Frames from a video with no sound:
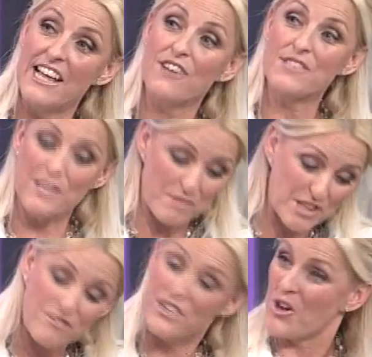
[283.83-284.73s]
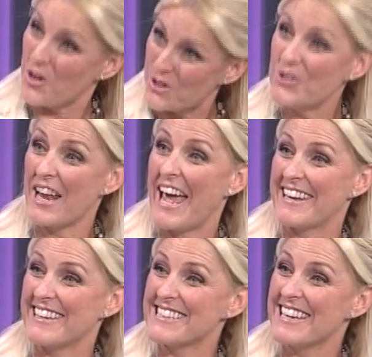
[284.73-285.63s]
love something if you're not good
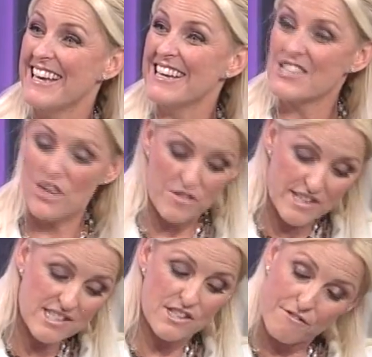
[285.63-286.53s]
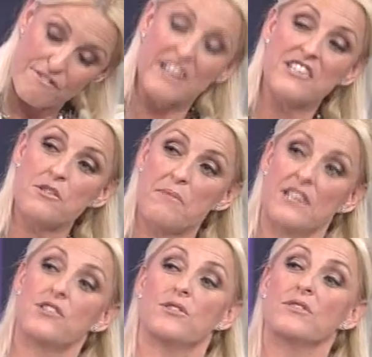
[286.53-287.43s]
at it. So this is the
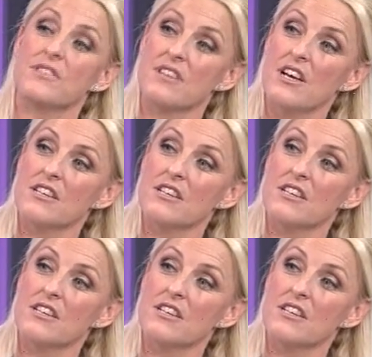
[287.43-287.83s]
fundamentals.